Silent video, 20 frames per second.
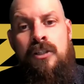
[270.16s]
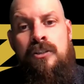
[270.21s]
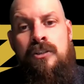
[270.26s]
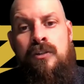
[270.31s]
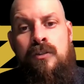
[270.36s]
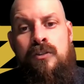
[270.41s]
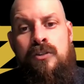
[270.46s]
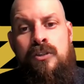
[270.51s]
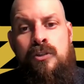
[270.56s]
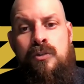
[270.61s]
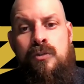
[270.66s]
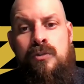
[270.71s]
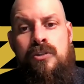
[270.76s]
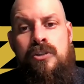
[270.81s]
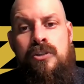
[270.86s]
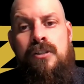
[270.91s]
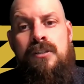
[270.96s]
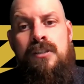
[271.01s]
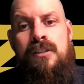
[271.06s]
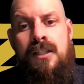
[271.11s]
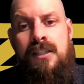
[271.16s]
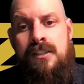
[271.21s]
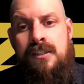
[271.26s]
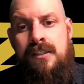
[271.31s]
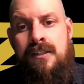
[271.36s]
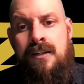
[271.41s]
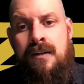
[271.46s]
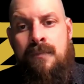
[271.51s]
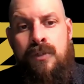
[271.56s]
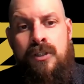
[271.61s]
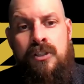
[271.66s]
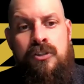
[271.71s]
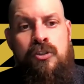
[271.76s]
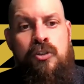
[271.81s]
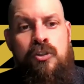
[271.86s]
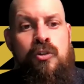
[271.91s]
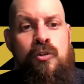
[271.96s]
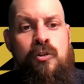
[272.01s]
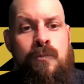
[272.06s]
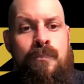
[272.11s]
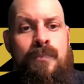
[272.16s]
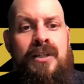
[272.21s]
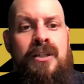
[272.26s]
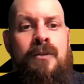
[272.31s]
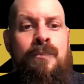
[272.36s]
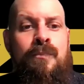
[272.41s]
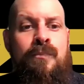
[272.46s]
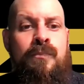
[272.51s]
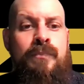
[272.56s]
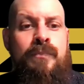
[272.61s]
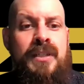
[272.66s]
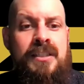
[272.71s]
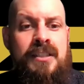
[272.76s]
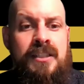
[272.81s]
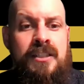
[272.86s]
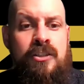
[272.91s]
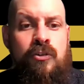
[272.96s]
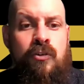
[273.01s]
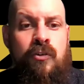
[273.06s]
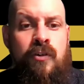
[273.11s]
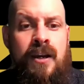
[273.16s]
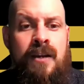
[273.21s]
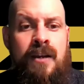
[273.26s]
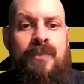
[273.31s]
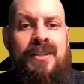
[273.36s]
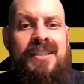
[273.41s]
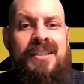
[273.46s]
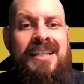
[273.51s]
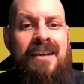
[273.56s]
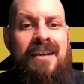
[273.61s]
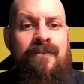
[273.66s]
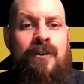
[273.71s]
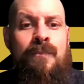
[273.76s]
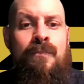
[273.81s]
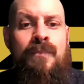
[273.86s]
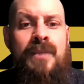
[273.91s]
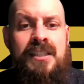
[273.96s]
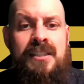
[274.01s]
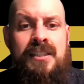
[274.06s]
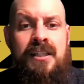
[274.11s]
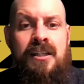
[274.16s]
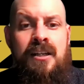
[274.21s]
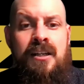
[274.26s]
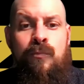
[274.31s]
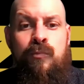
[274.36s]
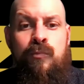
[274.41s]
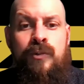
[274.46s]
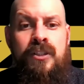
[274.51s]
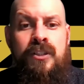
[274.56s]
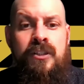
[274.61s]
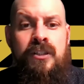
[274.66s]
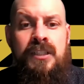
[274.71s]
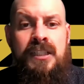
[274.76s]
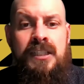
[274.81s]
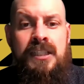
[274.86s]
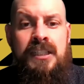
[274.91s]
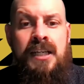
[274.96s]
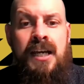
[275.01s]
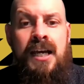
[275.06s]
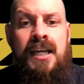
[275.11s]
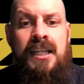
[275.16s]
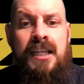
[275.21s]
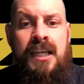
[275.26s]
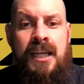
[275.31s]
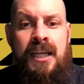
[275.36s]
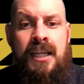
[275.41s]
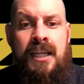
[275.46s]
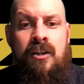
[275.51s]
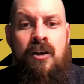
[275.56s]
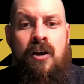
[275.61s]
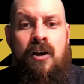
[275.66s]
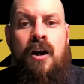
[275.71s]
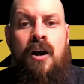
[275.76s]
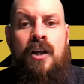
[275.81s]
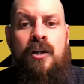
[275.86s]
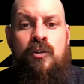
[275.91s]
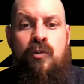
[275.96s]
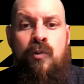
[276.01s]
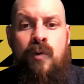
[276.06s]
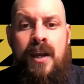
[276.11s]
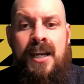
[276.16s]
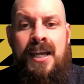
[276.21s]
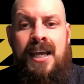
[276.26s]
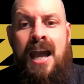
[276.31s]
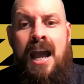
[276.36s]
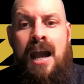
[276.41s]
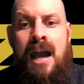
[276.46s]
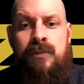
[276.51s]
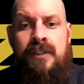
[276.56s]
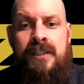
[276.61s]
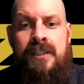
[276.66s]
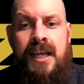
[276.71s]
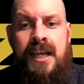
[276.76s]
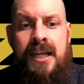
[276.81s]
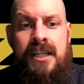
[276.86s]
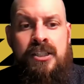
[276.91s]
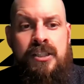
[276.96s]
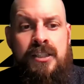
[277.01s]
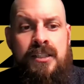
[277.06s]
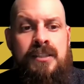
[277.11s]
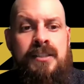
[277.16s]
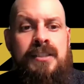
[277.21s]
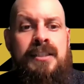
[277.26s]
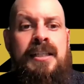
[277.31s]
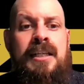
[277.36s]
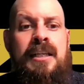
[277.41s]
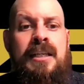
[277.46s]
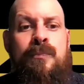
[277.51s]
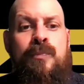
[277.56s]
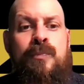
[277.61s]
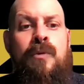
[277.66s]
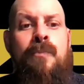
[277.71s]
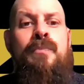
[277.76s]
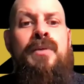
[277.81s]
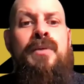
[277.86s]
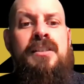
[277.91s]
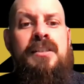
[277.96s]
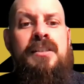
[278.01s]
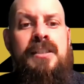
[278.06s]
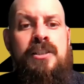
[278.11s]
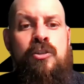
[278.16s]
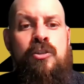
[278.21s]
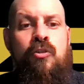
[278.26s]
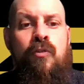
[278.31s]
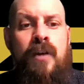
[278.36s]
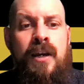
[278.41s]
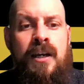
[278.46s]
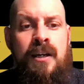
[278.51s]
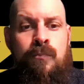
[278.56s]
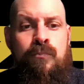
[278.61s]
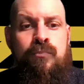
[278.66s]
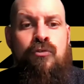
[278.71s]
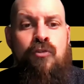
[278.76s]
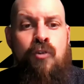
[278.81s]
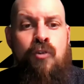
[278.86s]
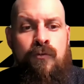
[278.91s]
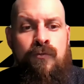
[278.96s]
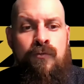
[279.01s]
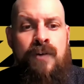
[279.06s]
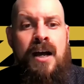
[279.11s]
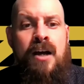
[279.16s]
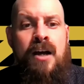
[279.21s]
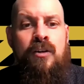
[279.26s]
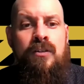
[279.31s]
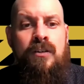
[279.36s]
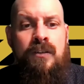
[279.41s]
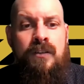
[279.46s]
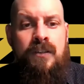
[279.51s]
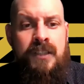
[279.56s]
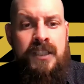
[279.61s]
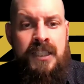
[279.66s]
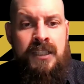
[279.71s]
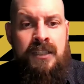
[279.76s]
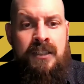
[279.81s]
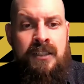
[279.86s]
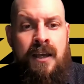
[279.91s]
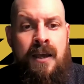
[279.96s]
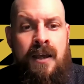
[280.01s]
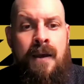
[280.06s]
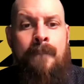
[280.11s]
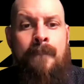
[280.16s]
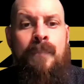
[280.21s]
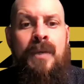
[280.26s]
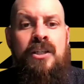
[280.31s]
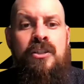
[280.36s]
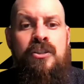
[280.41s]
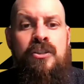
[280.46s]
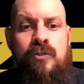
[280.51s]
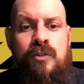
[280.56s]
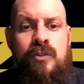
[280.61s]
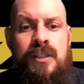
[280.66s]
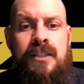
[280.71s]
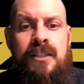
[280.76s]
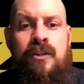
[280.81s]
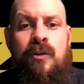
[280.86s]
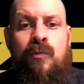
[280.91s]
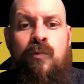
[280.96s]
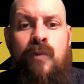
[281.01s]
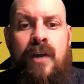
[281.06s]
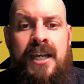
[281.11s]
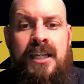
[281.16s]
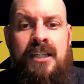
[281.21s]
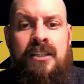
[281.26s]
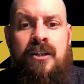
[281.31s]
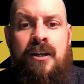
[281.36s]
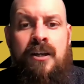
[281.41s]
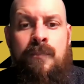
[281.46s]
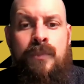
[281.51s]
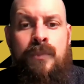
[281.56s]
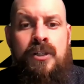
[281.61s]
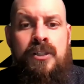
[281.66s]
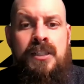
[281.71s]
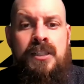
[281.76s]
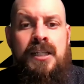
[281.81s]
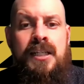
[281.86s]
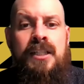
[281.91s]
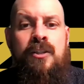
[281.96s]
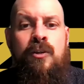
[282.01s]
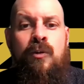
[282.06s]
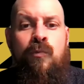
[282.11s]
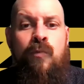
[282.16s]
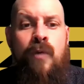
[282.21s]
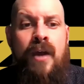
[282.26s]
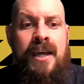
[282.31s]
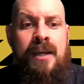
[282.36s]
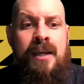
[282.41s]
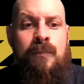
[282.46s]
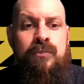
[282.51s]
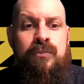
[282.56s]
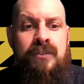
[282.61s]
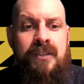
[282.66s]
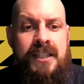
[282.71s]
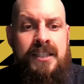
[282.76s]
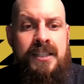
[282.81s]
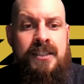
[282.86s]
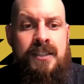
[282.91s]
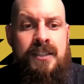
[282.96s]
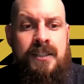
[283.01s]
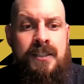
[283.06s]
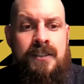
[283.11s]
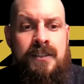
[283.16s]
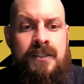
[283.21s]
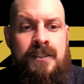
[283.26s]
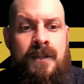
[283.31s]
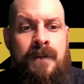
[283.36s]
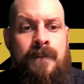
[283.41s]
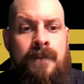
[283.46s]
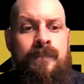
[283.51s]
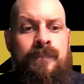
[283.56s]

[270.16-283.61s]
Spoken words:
You'll use your DUNS number to build business credit, but never mix it up with your EIN on credit applications. Keep your business credit profile clean by using the right numbers in the right places.